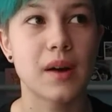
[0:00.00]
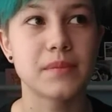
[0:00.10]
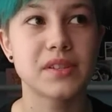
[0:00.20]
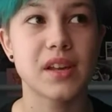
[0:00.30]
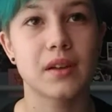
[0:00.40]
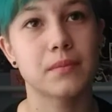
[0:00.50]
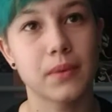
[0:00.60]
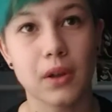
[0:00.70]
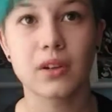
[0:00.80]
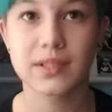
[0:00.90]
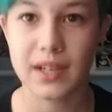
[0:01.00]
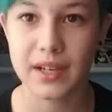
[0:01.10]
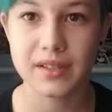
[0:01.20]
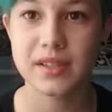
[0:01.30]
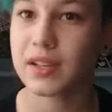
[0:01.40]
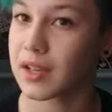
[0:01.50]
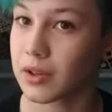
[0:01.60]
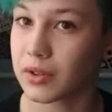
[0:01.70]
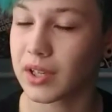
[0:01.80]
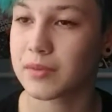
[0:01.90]
certain plot lines that I
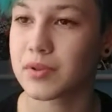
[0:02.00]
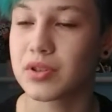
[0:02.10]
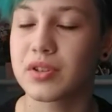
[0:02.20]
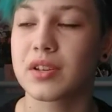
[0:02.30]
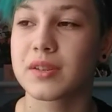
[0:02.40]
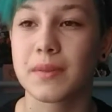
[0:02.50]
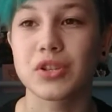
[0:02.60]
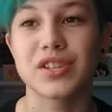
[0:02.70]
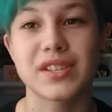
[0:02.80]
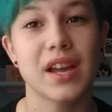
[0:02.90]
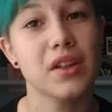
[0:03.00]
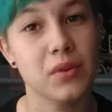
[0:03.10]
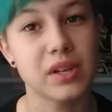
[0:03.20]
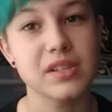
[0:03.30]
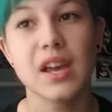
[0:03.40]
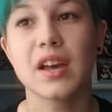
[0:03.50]
don't like as much as the other ones.